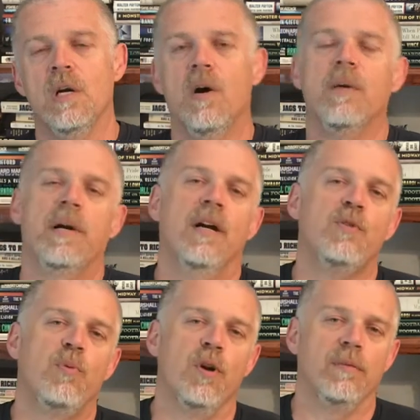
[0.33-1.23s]
Welcome to our
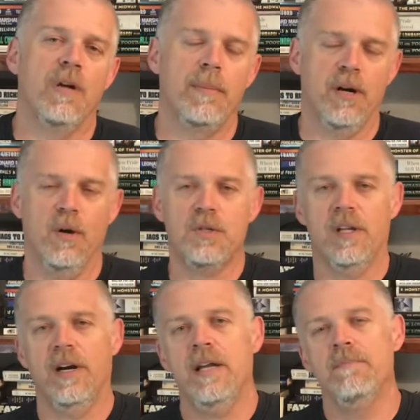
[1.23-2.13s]
sport. I'm your host,
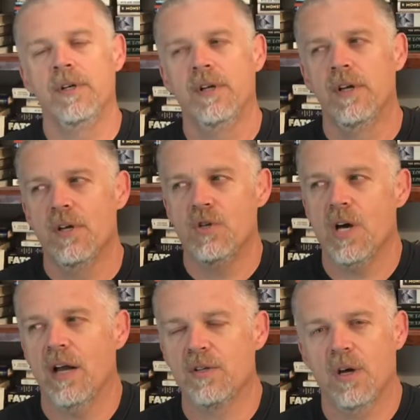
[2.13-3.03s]
Larry.
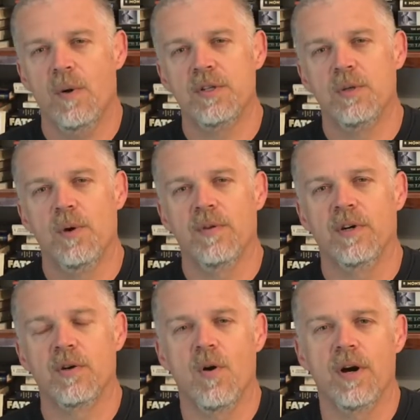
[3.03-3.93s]
John, as always, doing the
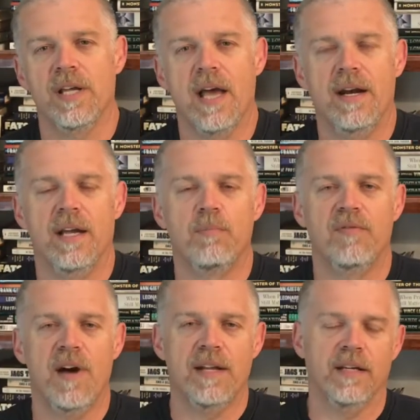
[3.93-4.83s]
recording, editing, and
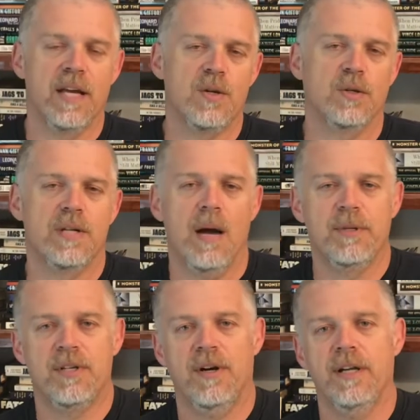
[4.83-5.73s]
providing occasional
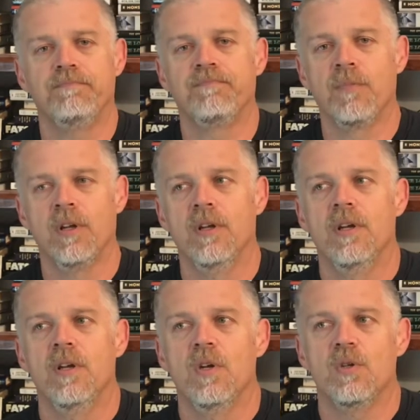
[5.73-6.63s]
commentary.
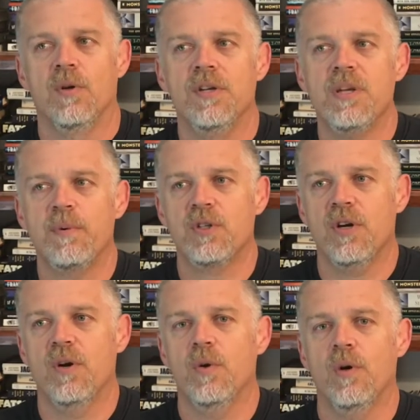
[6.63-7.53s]
So in this
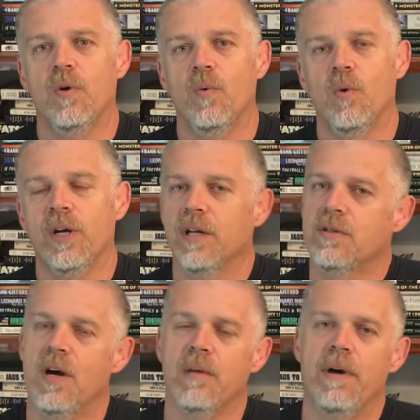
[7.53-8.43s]
episode, we're going to
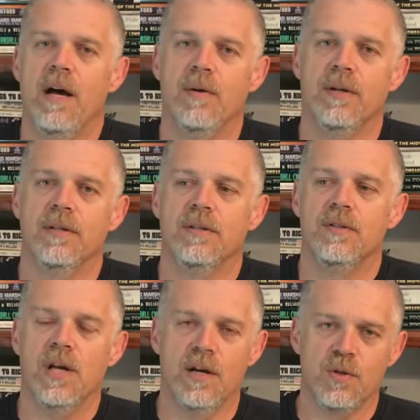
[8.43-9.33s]
talk about
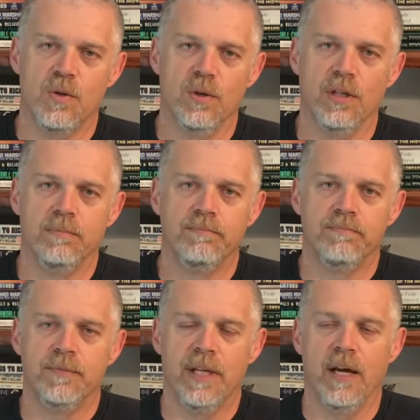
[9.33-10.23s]
Don Shula.
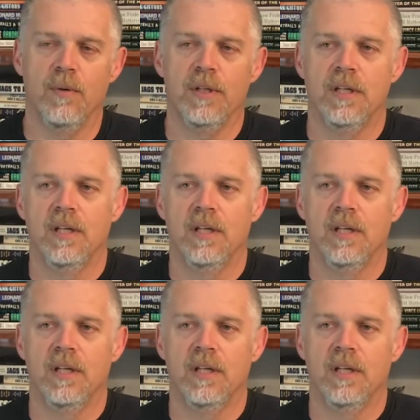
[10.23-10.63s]
Now,